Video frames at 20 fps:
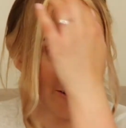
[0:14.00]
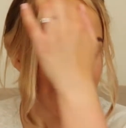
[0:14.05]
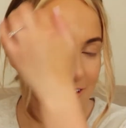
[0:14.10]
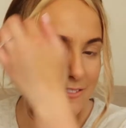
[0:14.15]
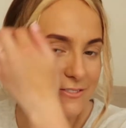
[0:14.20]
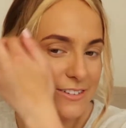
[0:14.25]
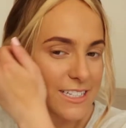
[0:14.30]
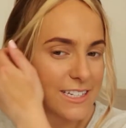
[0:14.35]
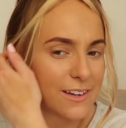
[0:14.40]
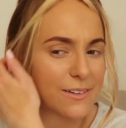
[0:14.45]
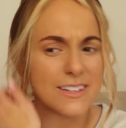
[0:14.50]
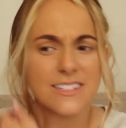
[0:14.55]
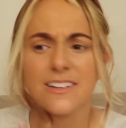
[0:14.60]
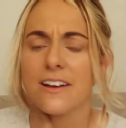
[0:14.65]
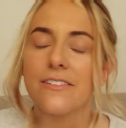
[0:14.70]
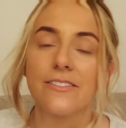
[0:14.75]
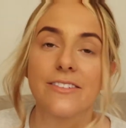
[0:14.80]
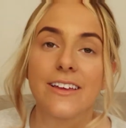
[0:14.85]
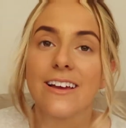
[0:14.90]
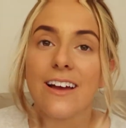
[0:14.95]
a video I
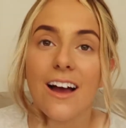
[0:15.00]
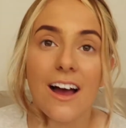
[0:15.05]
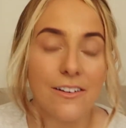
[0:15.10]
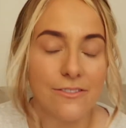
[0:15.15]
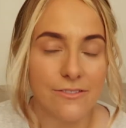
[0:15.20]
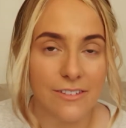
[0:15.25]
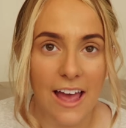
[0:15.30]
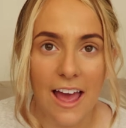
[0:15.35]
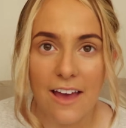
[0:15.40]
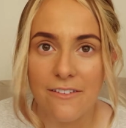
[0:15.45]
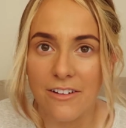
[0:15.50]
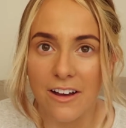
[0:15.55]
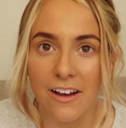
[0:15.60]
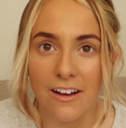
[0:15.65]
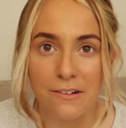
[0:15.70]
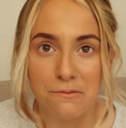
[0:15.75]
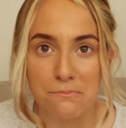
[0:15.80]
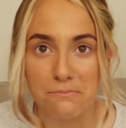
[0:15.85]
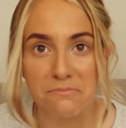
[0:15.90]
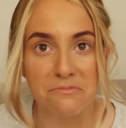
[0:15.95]
don't think I've
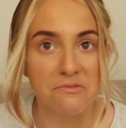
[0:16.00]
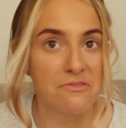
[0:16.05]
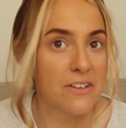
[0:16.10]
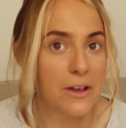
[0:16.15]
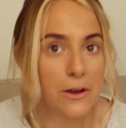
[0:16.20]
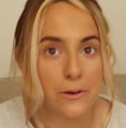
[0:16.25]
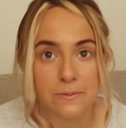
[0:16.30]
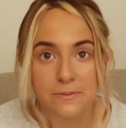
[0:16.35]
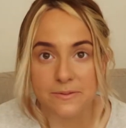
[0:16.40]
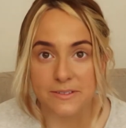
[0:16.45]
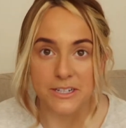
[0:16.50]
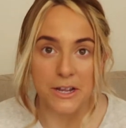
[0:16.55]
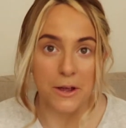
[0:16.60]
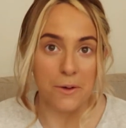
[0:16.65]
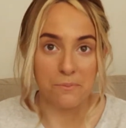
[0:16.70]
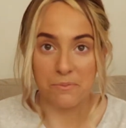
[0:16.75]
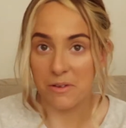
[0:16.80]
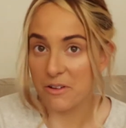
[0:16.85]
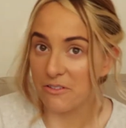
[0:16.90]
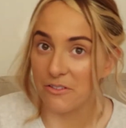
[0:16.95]
ever filmed
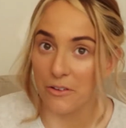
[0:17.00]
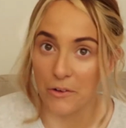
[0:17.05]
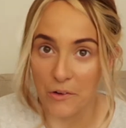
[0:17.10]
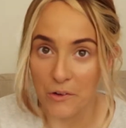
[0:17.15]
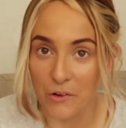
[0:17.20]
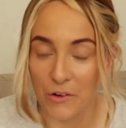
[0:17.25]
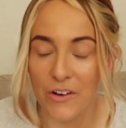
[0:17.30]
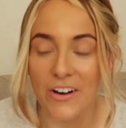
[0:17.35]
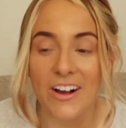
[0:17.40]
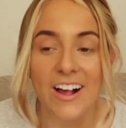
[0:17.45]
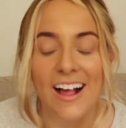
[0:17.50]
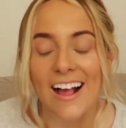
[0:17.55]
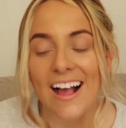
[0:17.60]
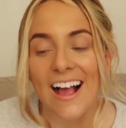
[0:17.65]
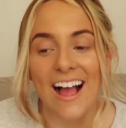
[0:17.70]
before.